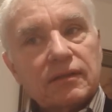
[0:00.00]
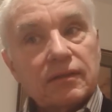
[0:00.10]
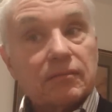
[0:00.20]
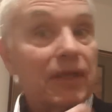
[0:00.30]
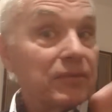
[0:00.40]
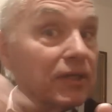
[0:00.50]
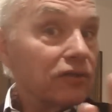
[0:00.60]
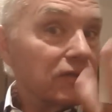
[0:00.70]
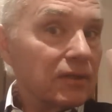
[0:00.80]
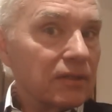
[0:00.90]
maybe
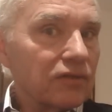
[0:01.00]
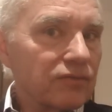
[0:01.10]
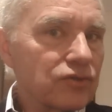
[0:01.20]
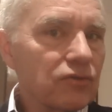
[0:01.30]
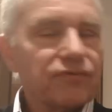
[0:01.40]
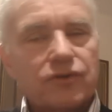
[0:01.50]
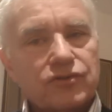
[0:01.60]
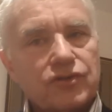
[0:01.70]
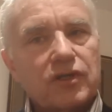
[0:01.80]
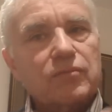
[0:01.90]
the individual
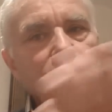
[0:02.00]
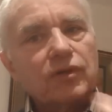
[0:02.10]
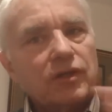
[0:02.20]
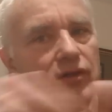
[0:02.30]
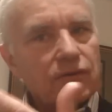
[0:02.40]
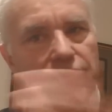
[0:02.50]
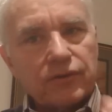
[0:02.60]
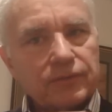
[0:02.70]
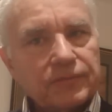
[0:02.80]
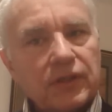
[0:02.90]
versus the community, or
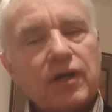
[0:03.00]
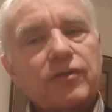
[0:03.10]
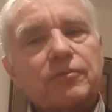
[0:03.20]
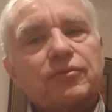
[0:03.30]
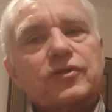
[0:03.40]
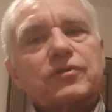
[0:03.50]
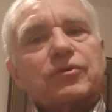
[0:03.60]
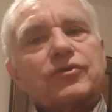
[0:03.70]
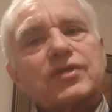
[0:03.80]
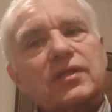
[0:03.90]
other
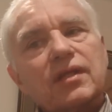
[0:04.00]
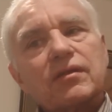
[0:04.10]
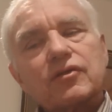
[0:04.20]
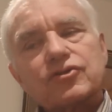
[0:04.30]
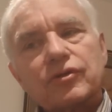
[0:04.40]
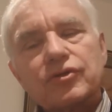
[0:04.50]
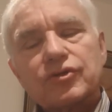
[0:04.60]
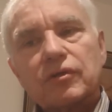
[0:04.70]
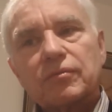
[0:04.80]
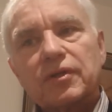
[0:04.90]
principles that they think should or
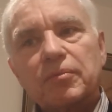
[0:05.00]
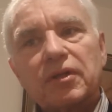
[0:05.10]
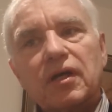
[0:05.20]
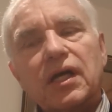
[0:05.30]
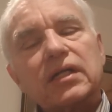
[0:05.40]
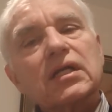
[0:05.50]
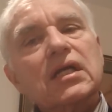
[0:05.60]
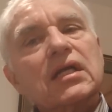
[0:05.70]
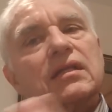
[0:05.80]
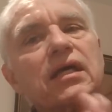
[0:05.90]
shouldn't be applied.
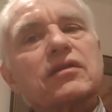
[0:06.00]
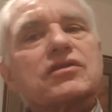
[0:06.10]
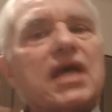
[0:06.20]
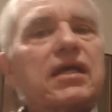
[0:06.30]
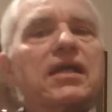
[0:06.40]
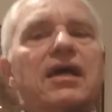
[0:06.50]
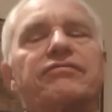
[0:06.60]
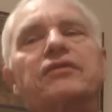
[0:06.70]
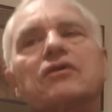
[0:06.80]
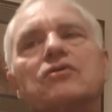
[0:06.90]
Then the second half
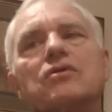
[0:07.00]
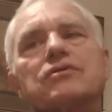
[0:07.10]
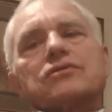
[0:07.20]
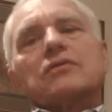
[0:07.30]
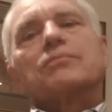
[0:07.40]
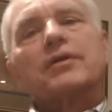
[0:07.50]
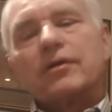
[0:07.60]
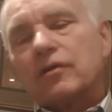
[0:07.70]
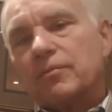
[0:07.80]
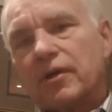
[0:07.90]
of the course, the
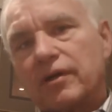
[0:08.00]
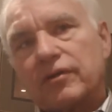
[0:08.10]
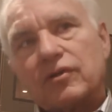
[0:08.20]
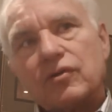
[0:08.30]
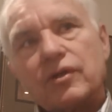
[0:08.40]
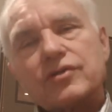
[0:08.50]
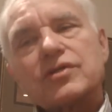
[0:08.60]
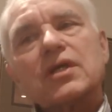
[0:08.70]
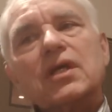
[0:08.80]
empirical part of the course,